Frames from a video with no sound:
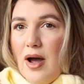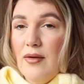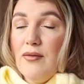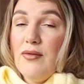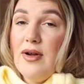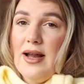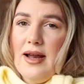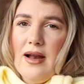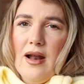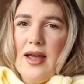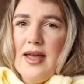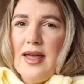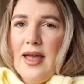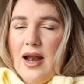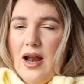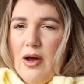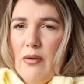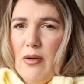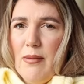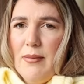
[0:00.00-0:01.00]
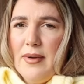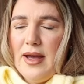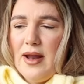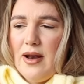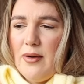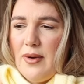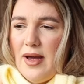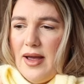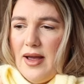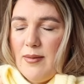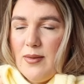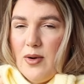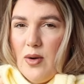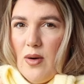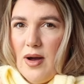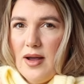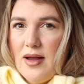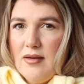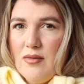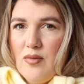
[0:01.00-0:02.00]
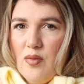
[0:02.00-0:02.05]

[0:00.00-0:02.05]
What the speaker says: I really like yellow on me anyway. I'm quite